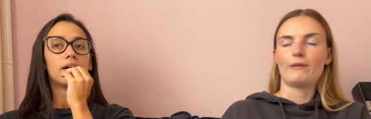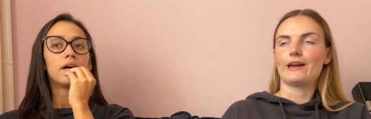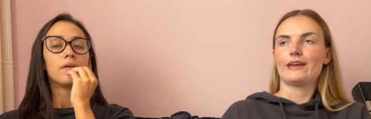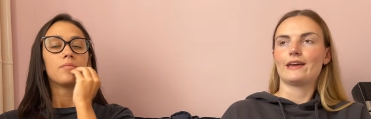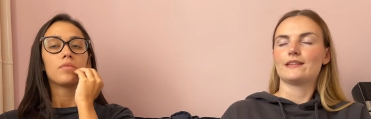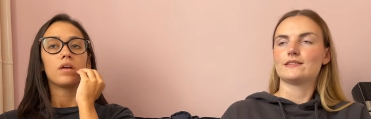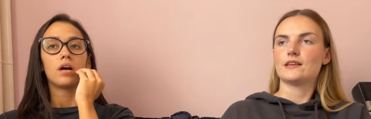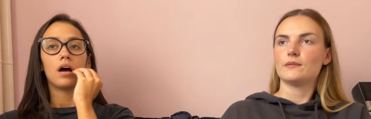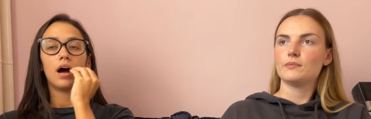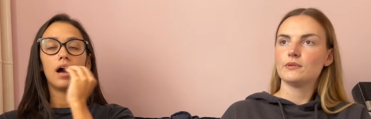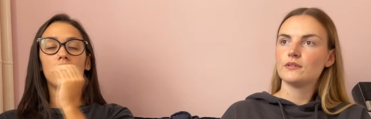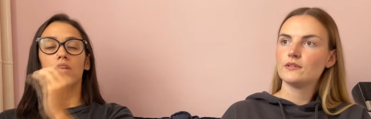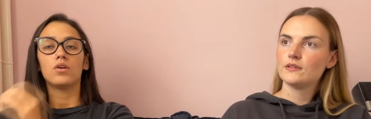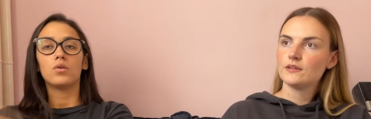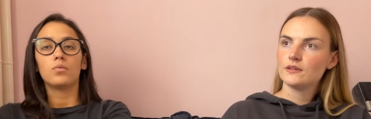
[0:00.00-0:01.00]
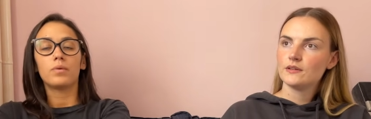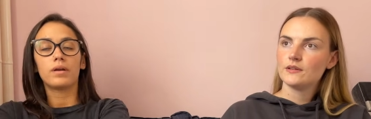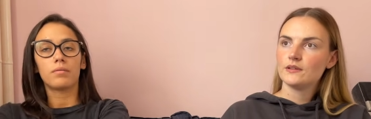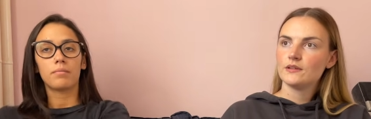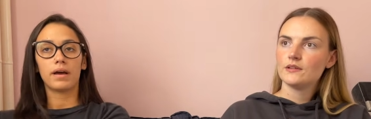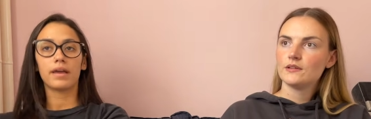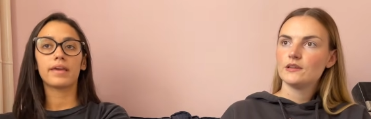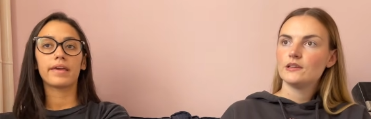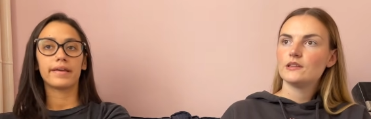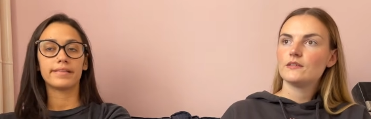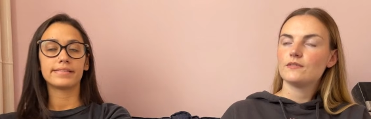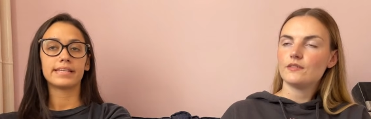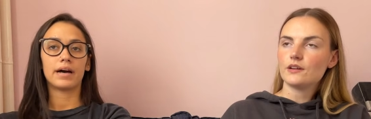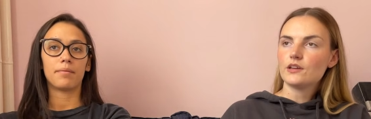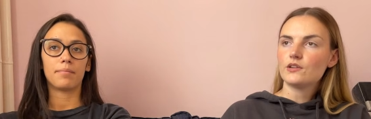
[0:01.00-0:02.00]
Speaker 1: Mike ends up. I
Speaker 2: know where Mike
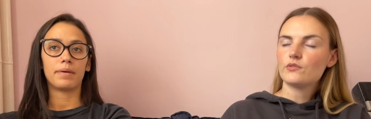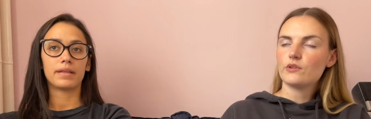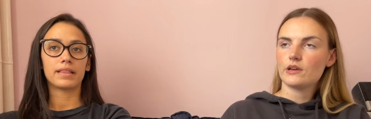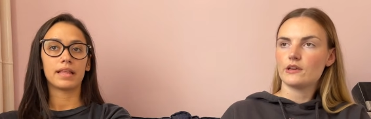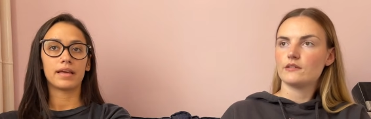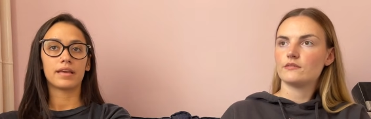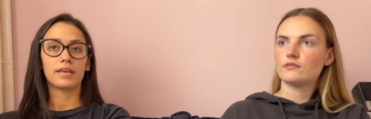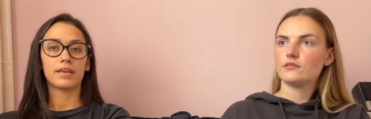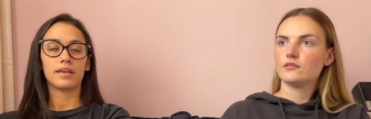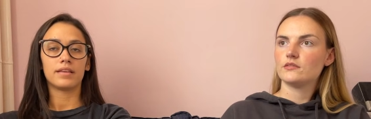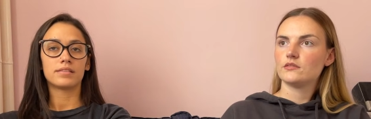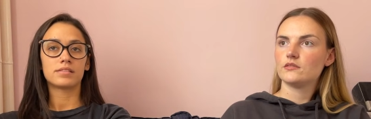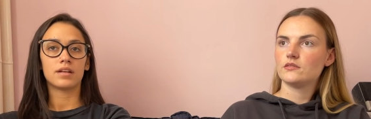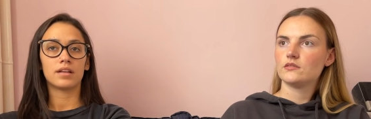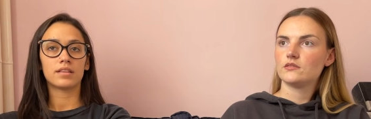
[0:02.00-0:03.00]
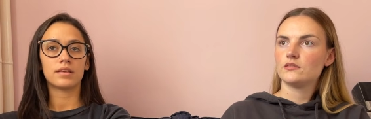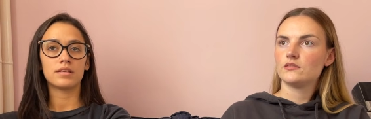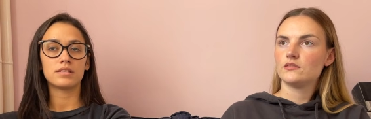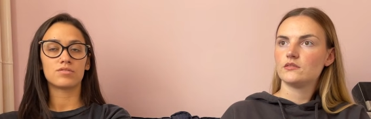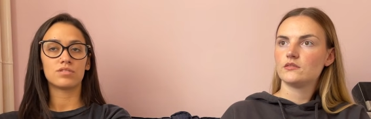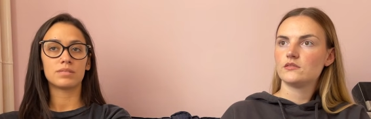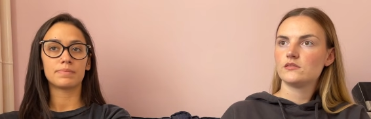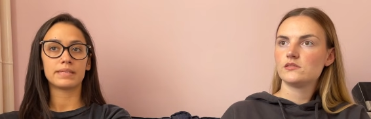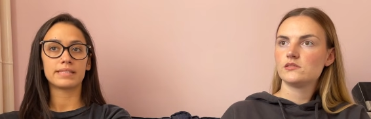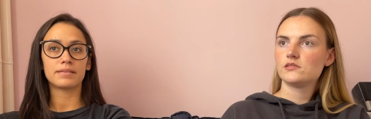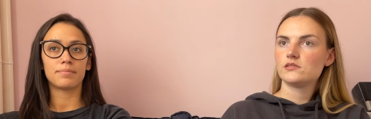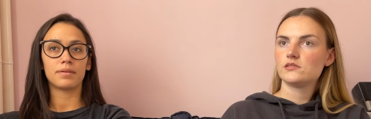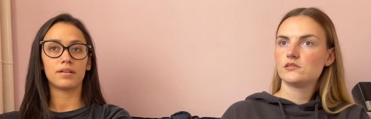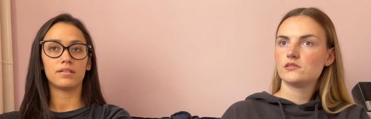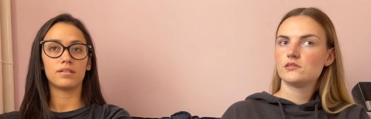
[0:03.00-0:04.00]
ends up, but grave. like it's not his
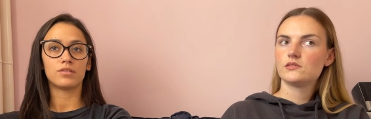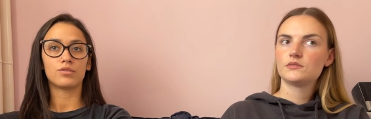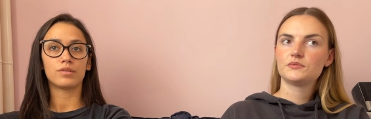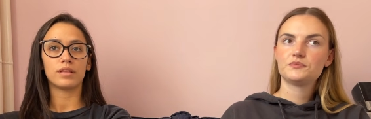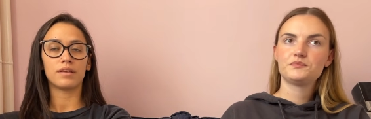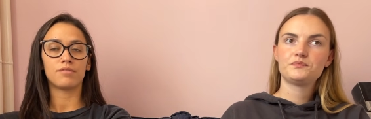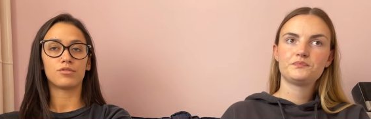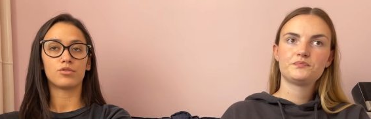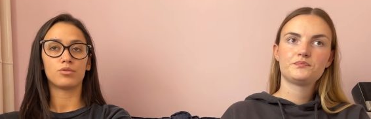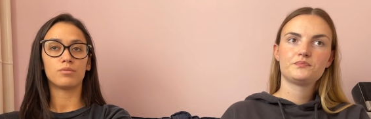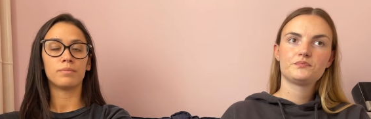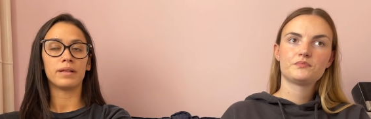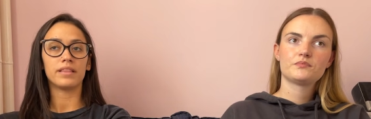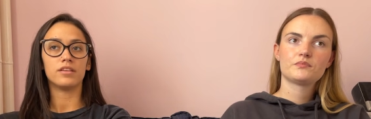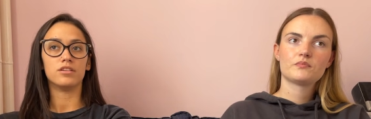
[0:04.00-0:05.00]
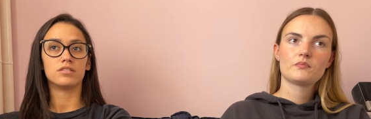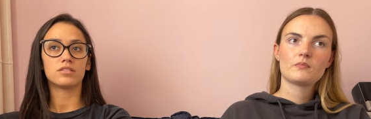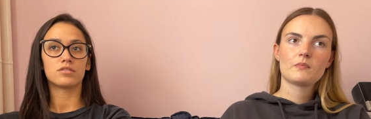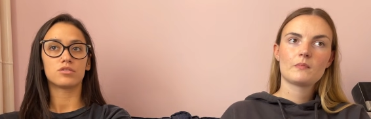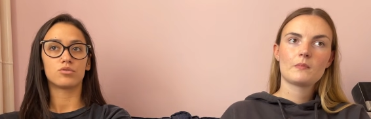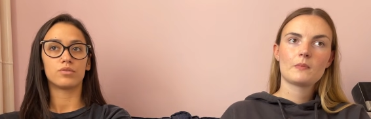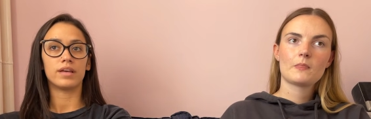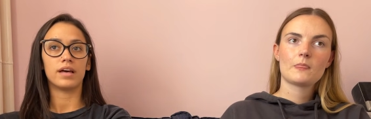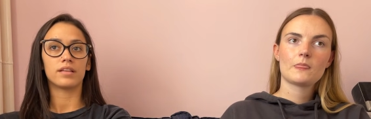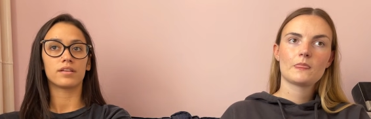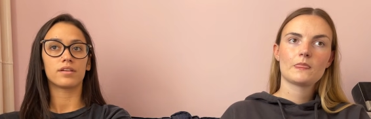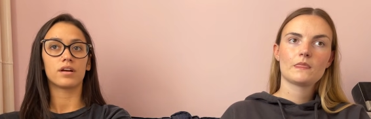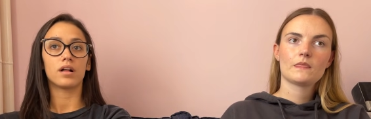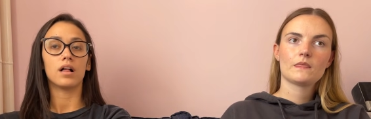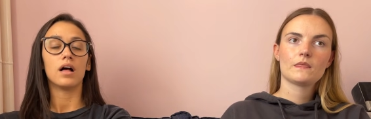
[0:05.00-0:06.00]
responsibility to leave two millions to
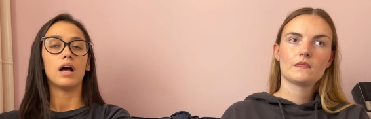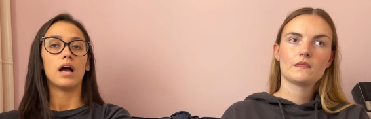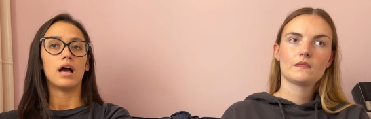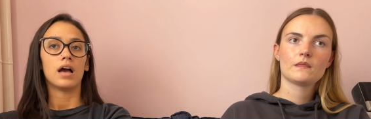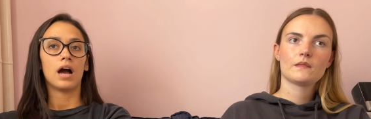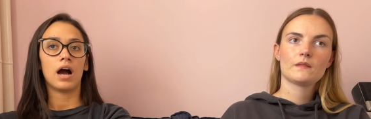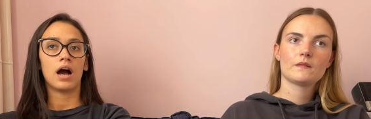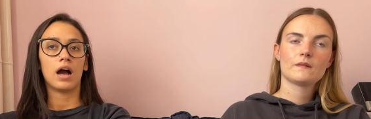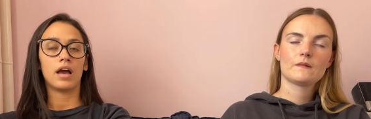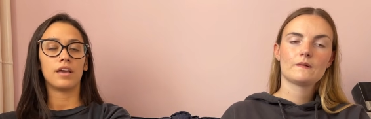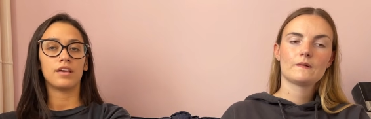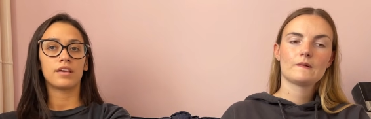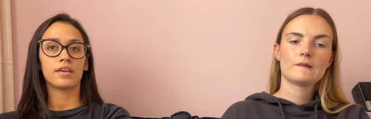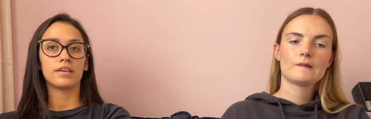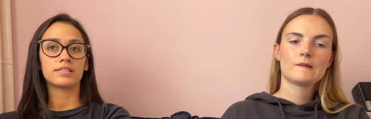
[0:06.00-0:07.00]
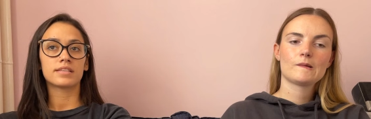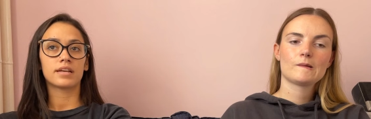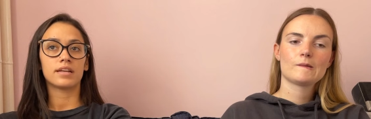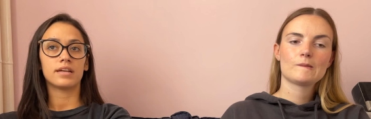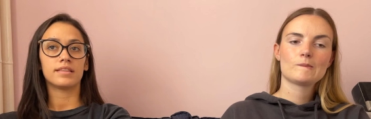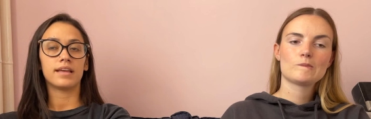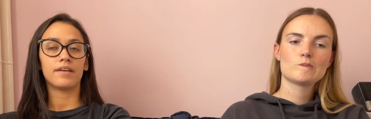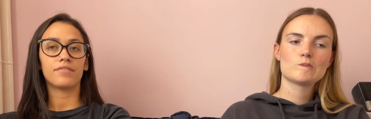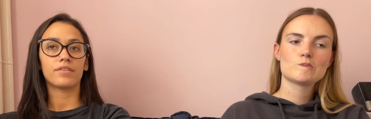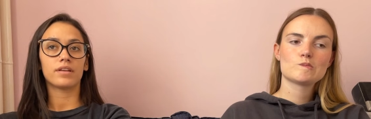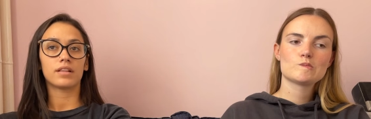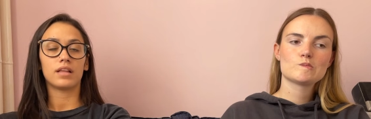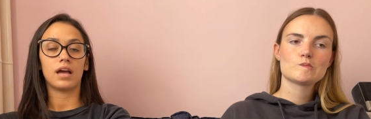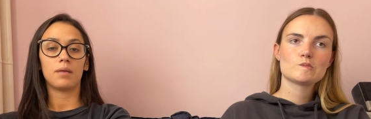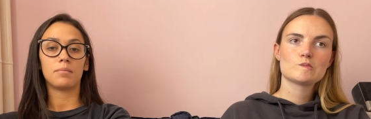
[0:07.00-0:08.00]
that girl. Uh, he's gonna
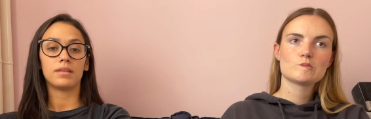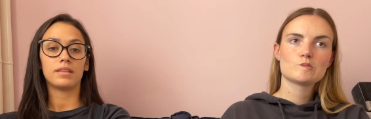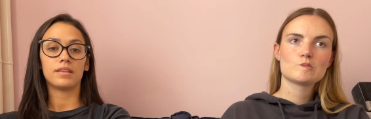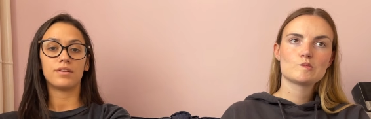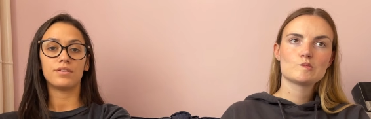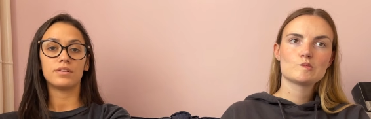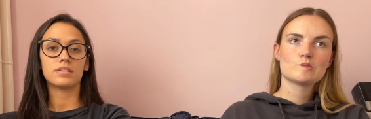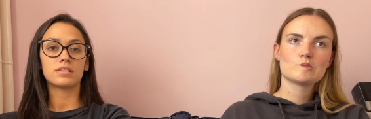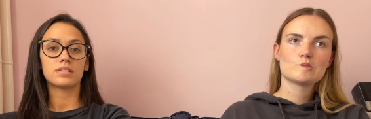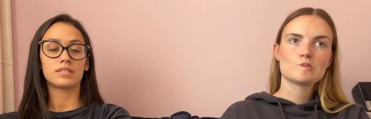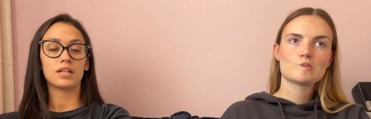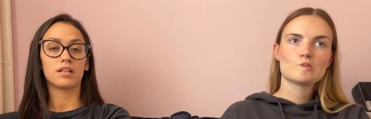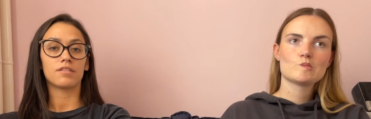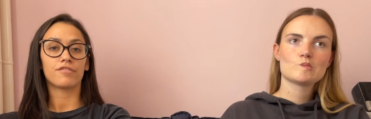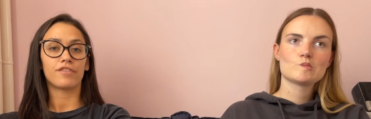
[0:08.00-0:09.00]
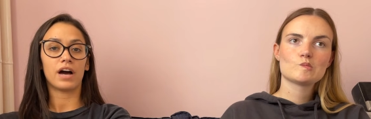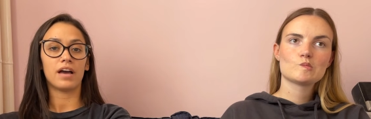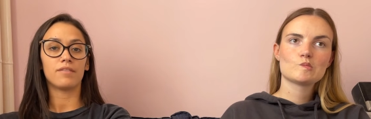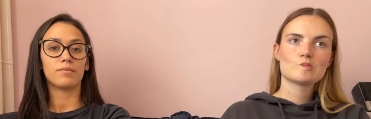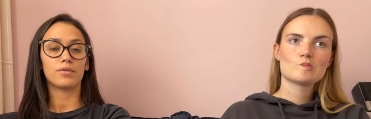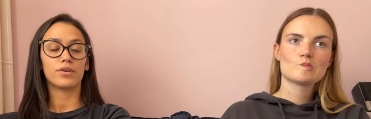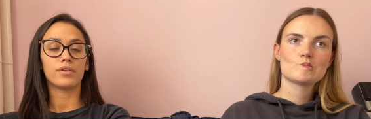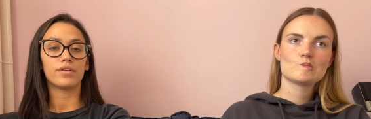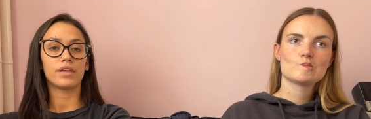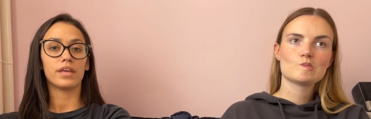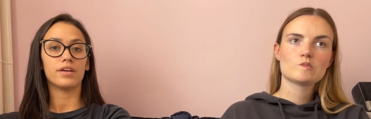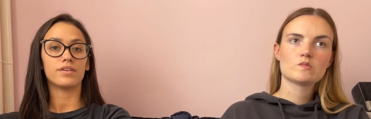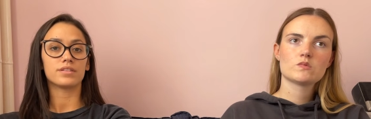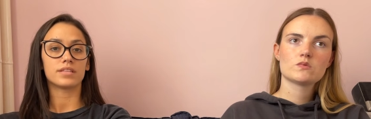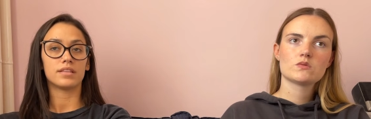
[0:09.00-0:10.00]
definitely. I mean, there is still five more
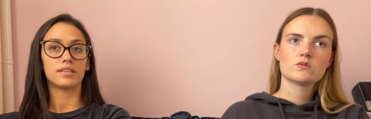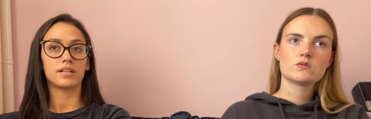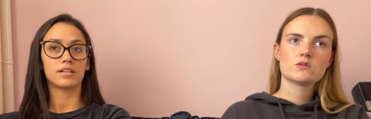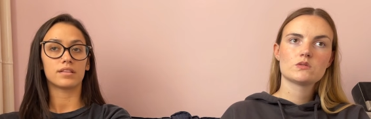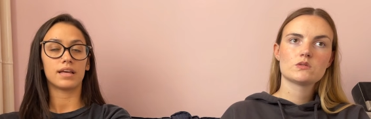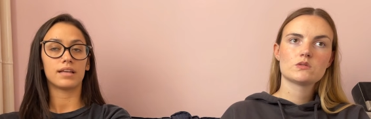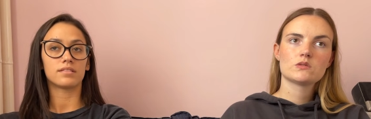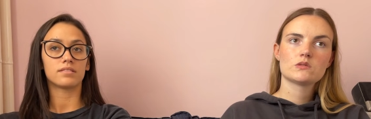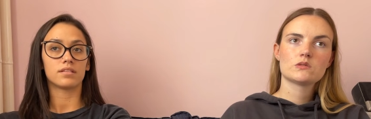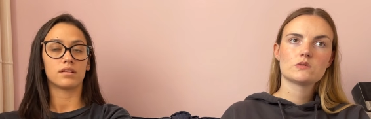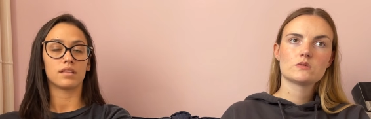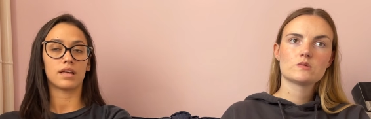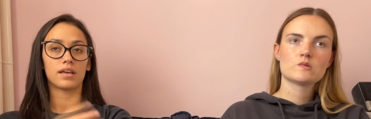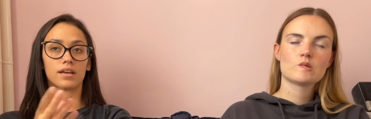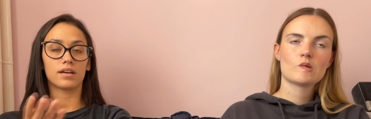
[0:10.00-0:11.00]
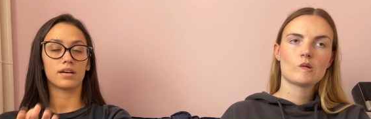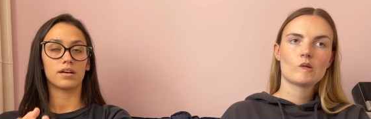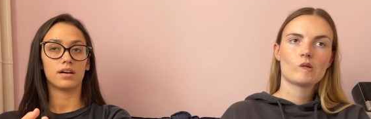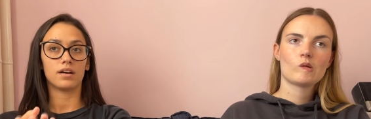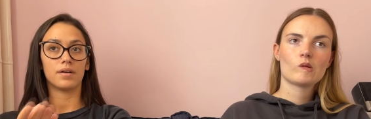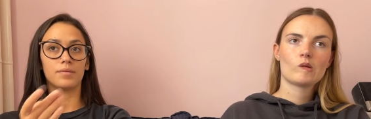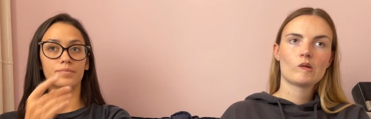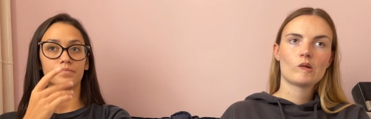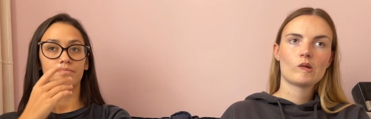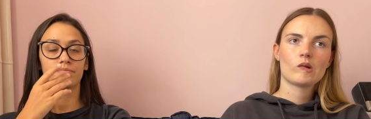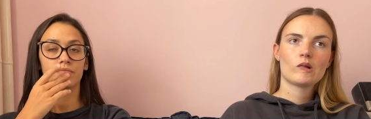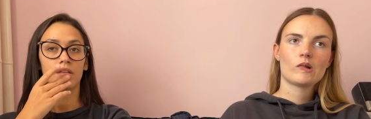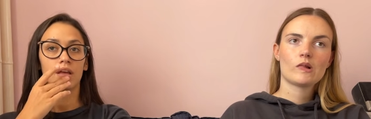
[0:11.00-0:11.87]
years until that like um